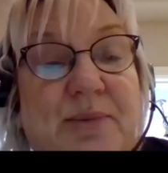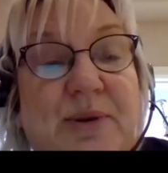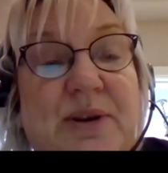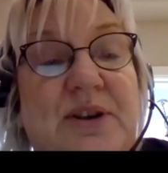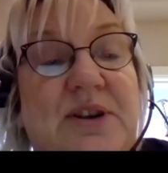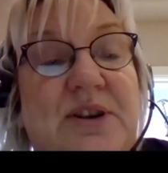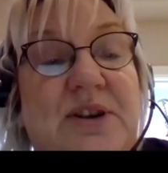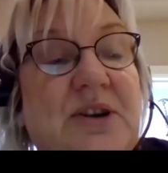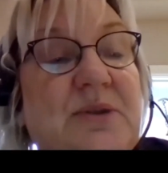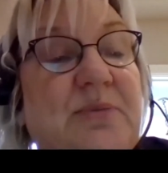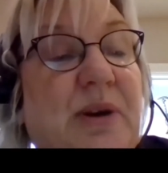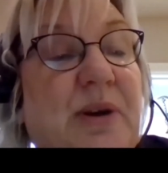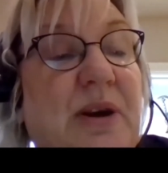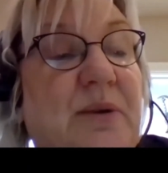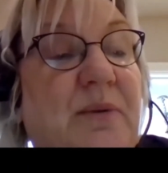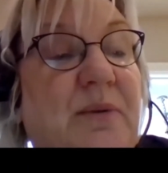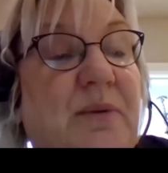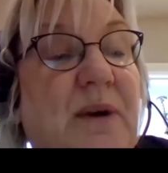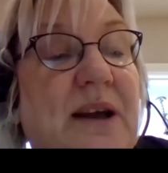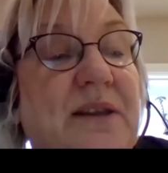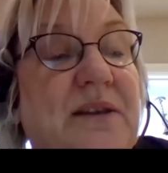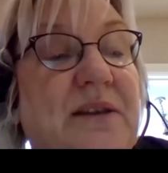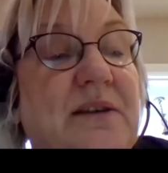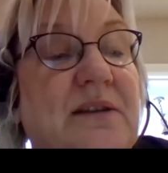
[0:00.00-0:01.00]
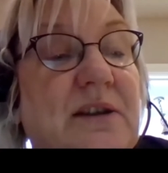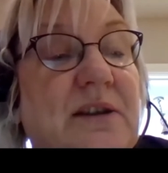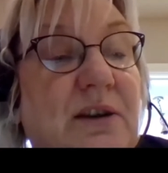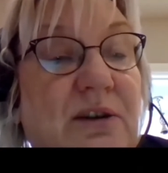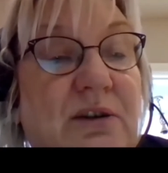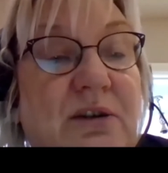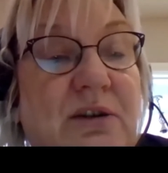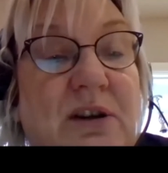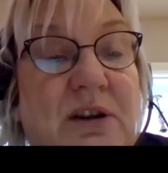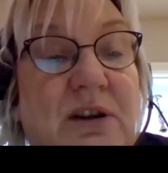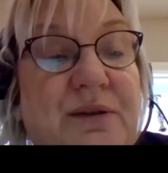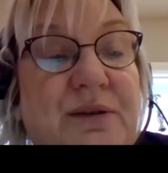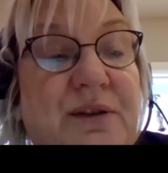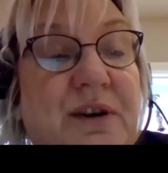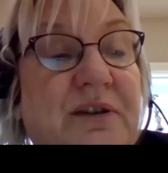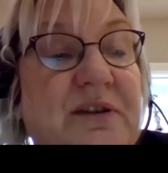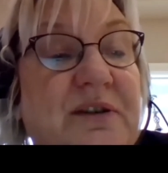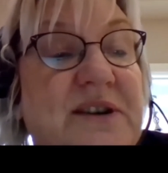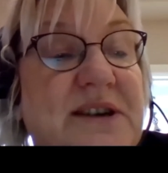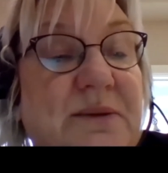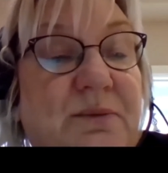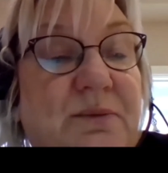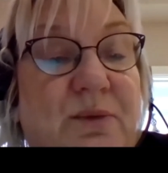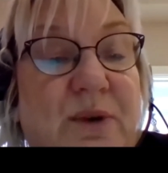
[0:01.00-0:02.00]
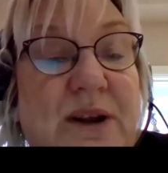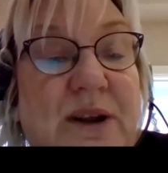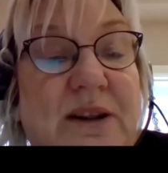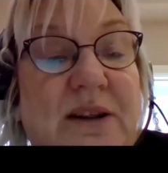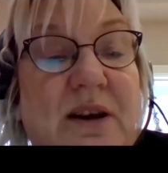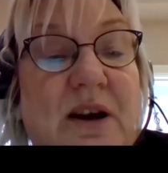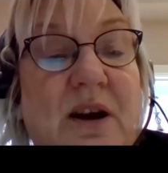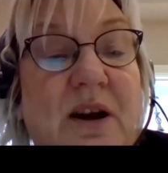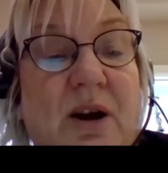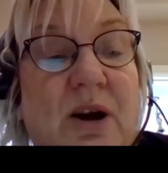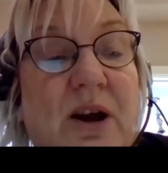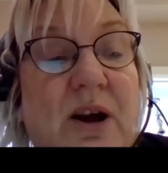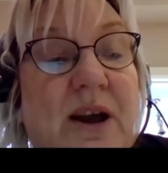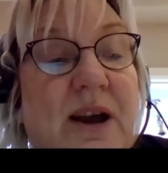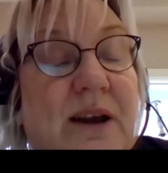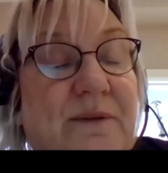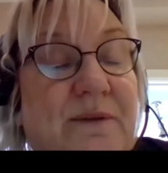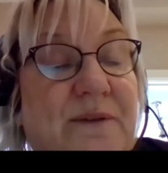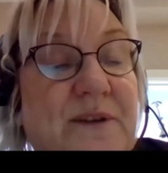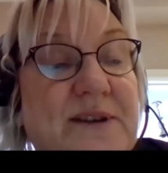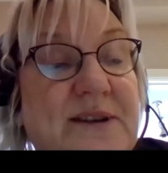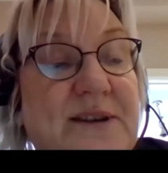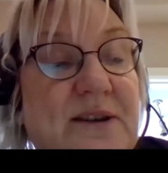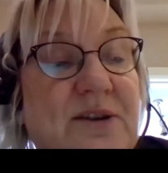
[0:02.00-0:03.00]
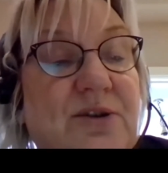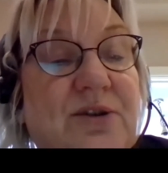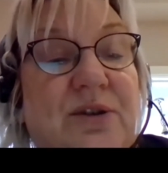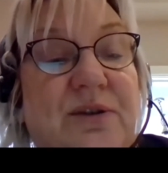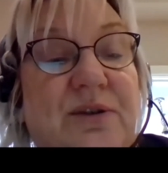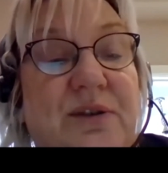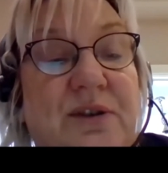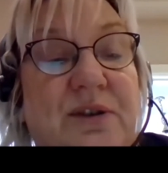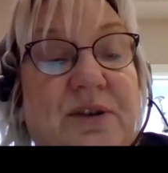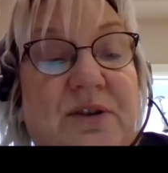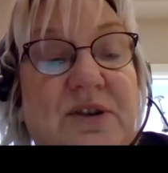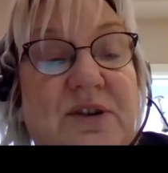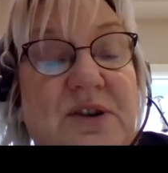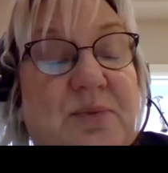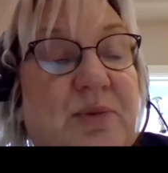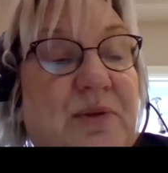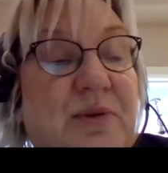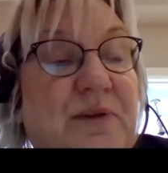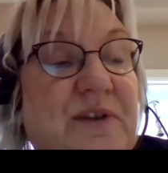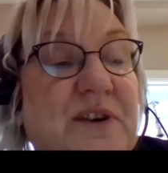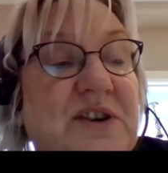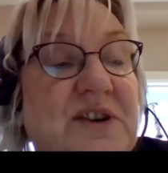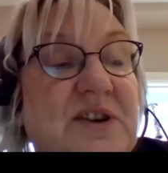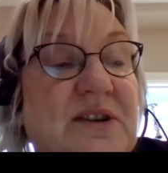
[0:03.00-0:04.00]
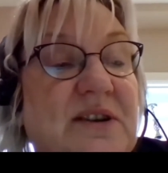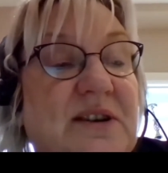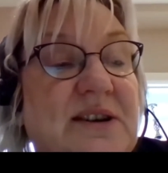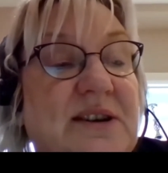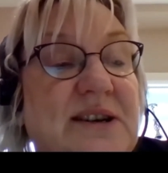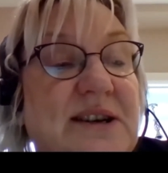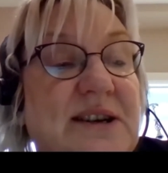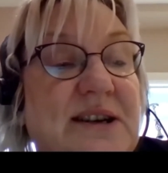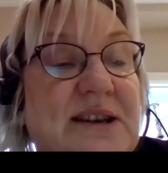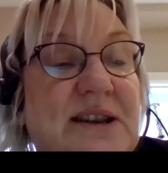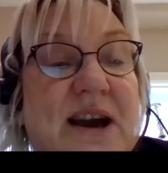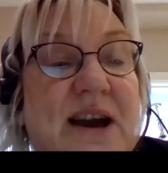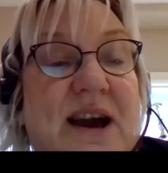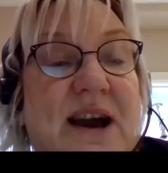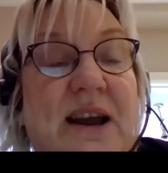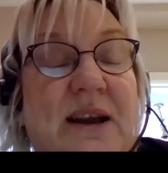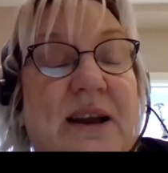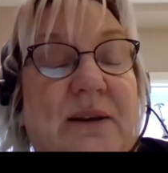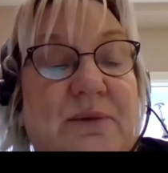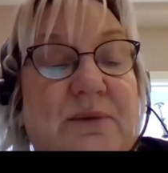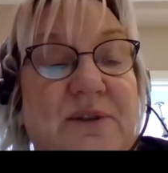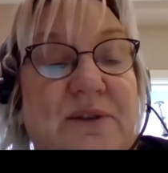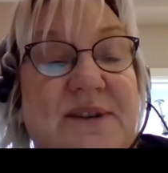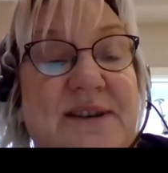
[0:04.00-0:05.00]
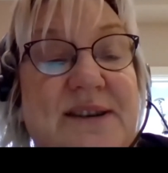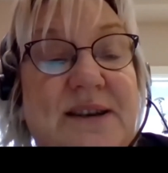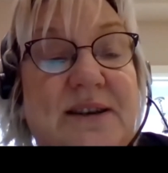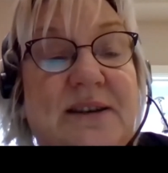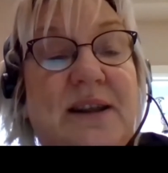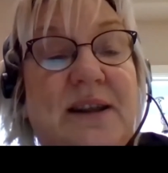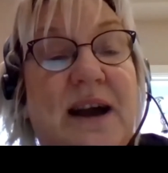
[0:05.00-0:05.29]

But do be aware that the local authority will, if it's a North Yorkshire provision that did that, it will still